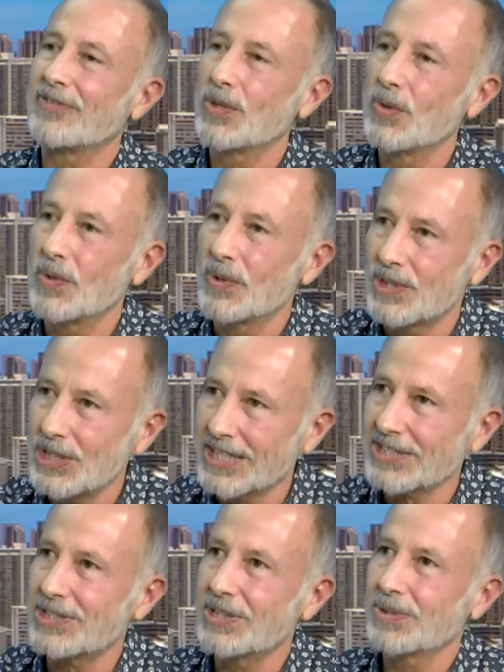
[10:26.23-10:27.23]
you
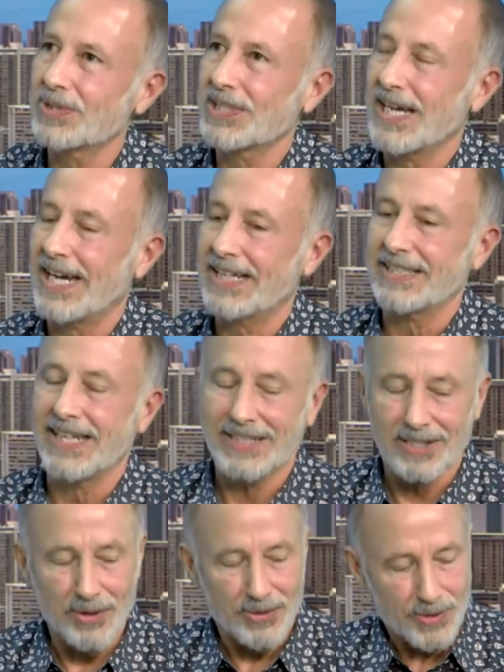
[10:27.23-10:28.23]
just use that and
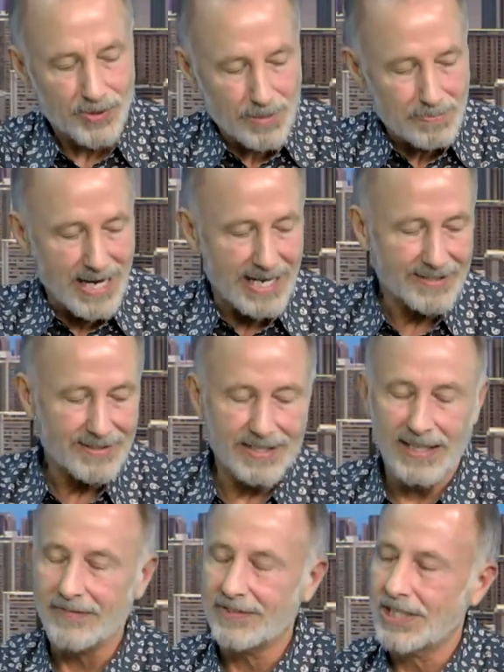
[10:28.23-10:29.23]
go through the math that
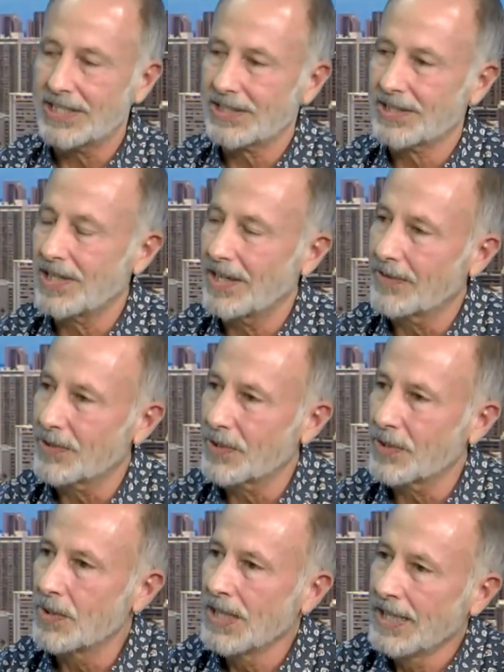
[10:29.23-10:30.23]
I've just gone
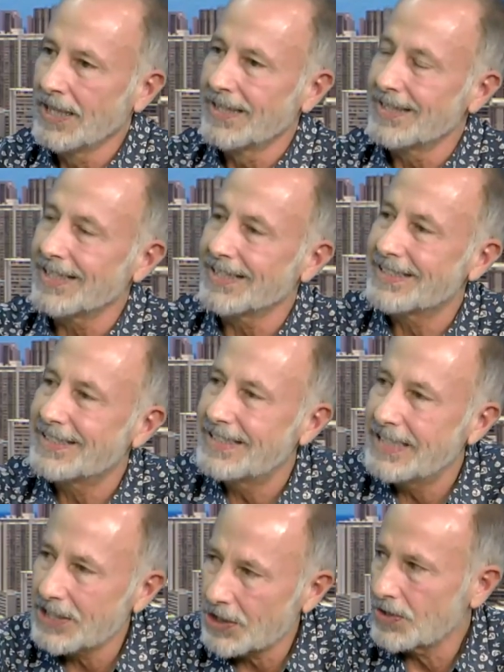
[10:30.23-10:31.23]
through, the
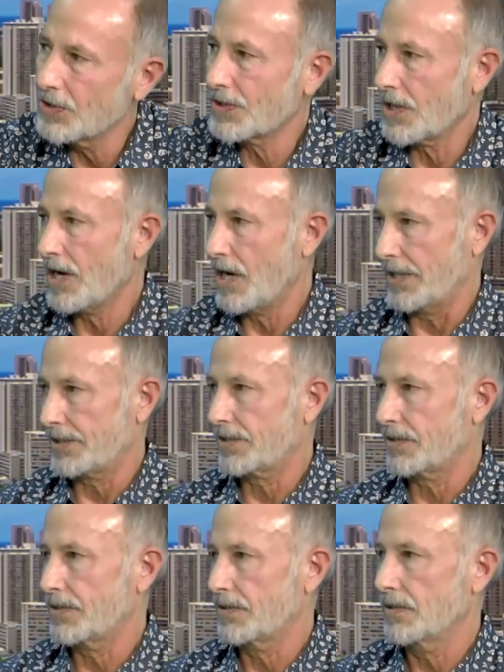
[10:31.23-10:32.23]
additional
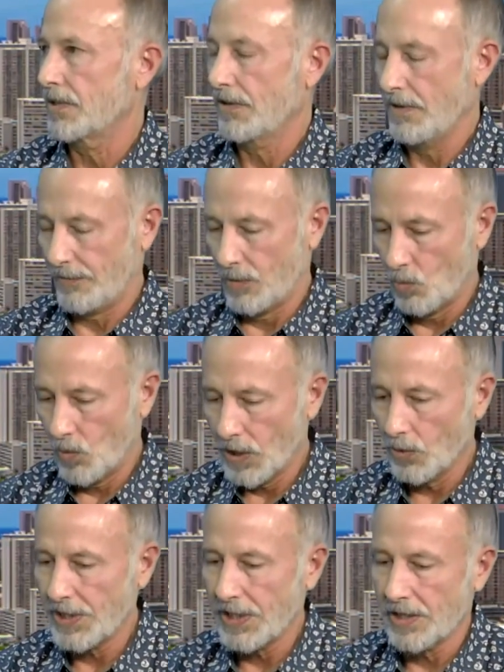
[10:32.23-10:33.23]
cost from where
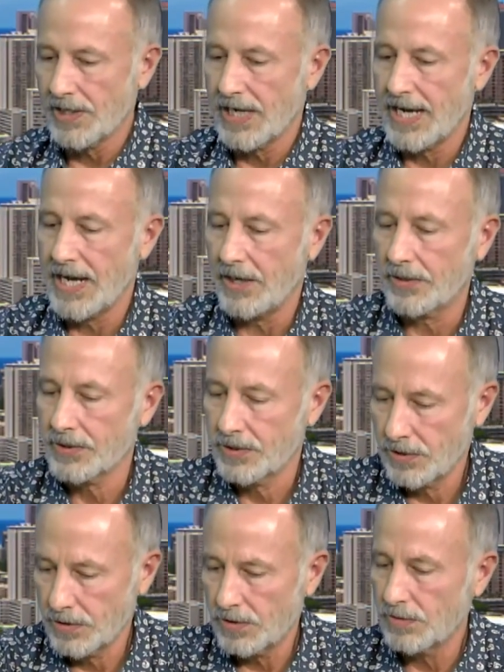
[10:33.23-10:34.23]
we are now
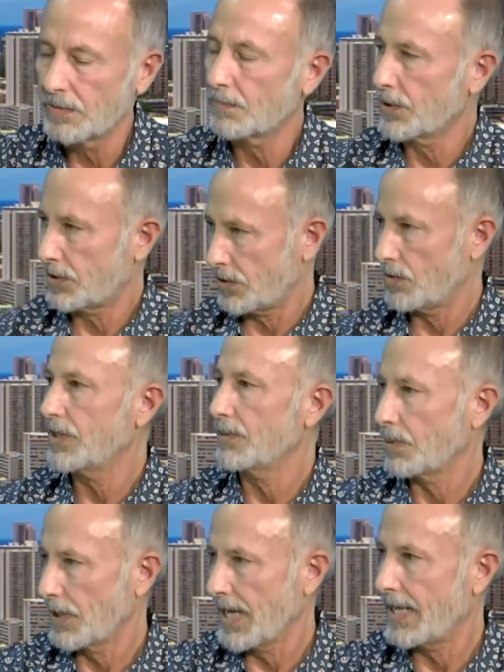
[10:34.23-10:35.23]
to pursuing
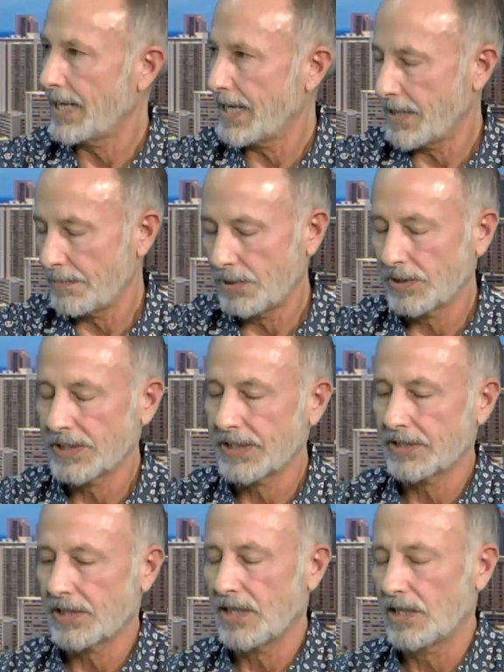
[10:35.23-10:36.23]
Plan A, building
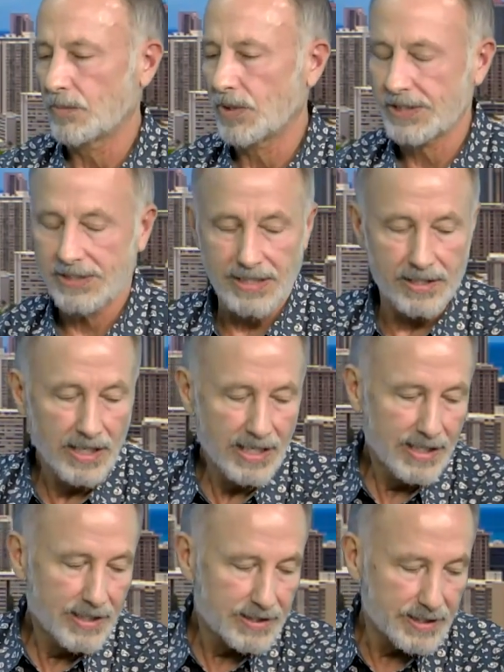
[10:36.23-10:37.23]
at the one Center,
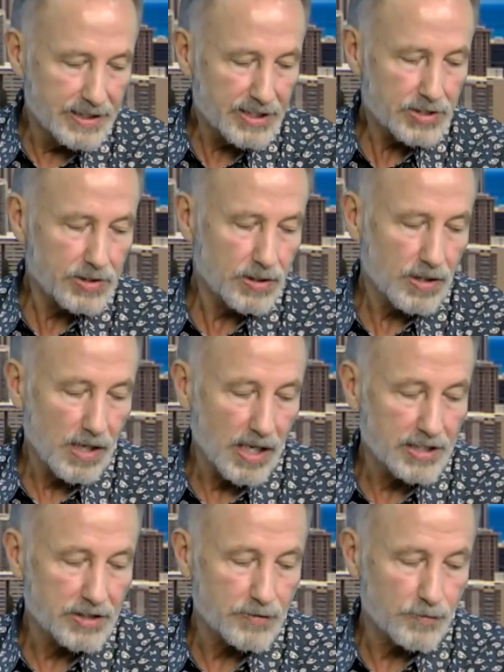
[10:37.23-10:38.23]
the additional
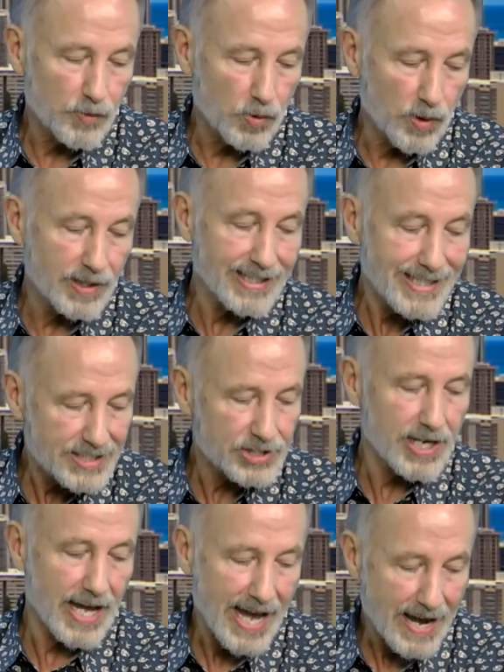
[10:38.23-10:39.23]
cost for
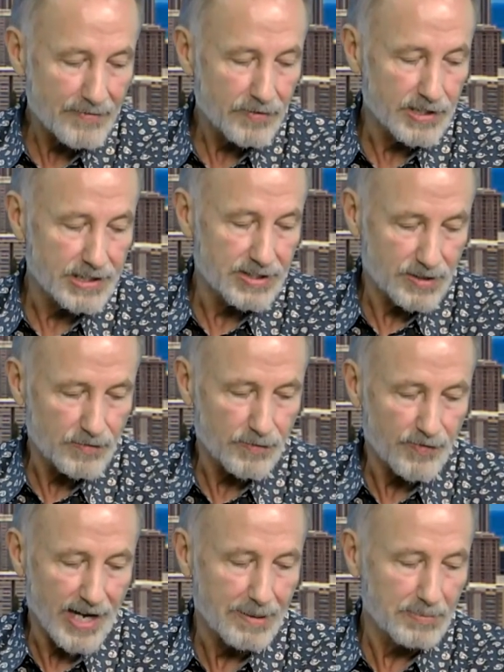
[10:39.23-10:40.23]
each average
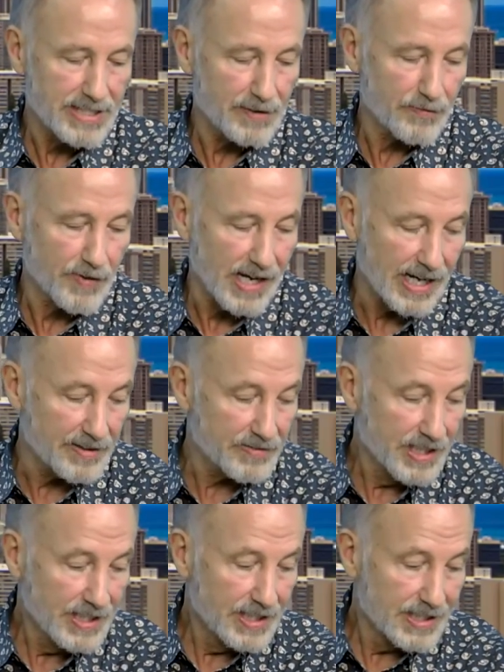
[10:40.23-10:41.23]
family of five
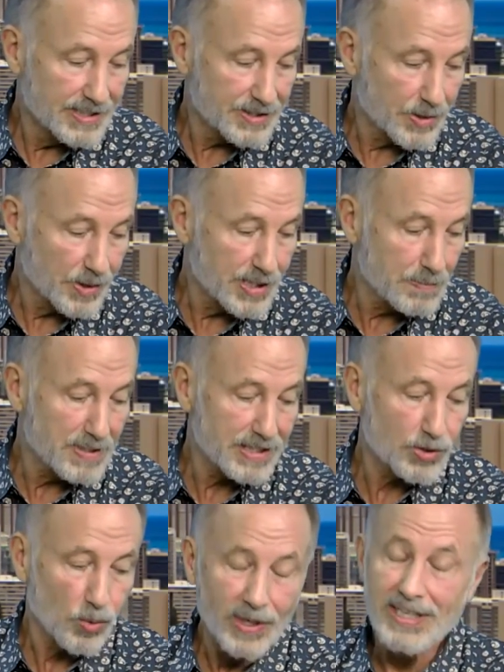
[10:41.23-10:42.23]
is going to be
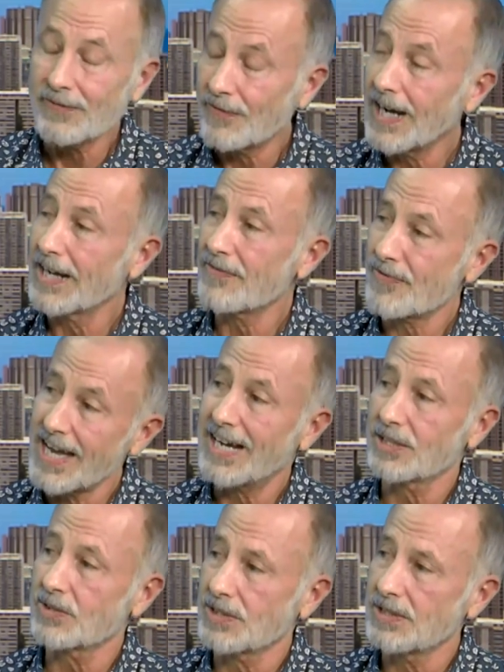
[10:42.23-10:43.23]

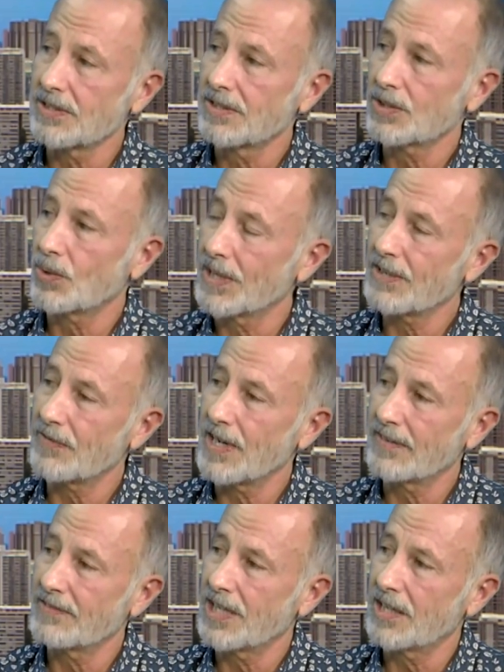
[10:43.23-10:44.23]

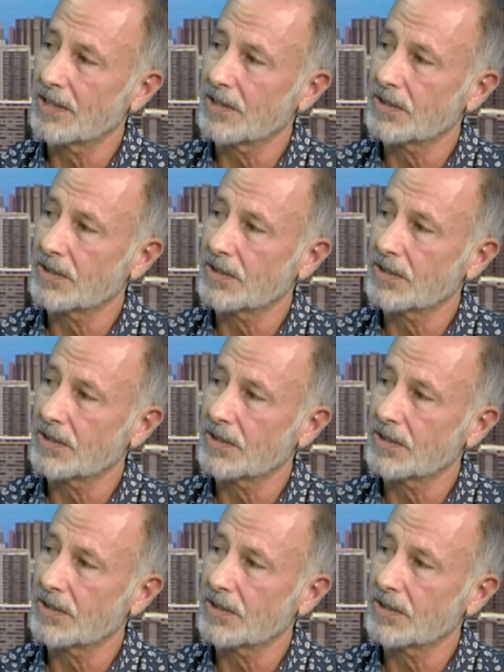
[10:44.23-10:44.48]
$25,025.